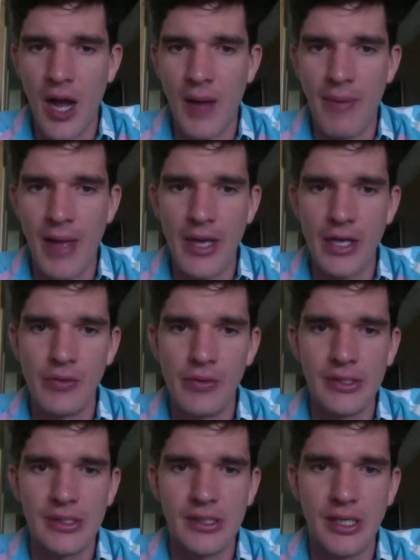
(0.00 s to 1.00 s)
um, at
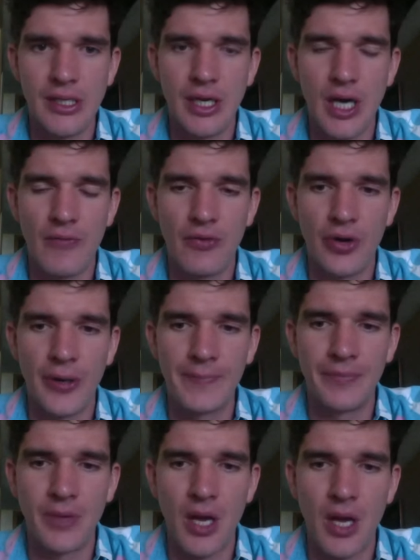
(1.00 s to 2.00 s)
UNC
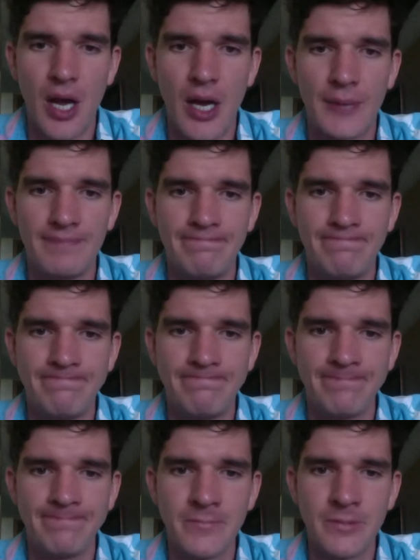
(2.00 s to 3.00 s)
covering. Um,
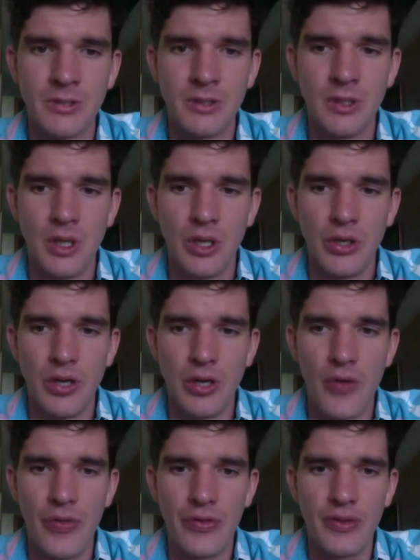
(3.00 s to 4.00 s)
you
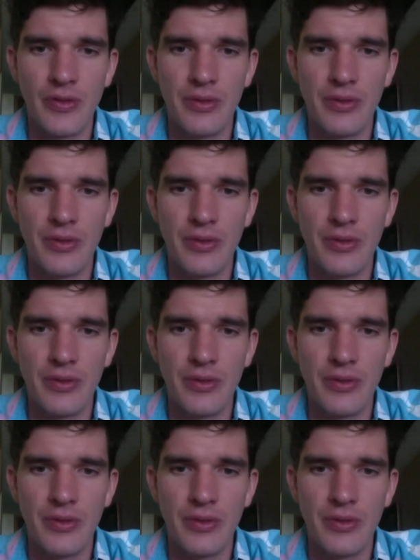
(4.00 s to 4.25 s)
know the,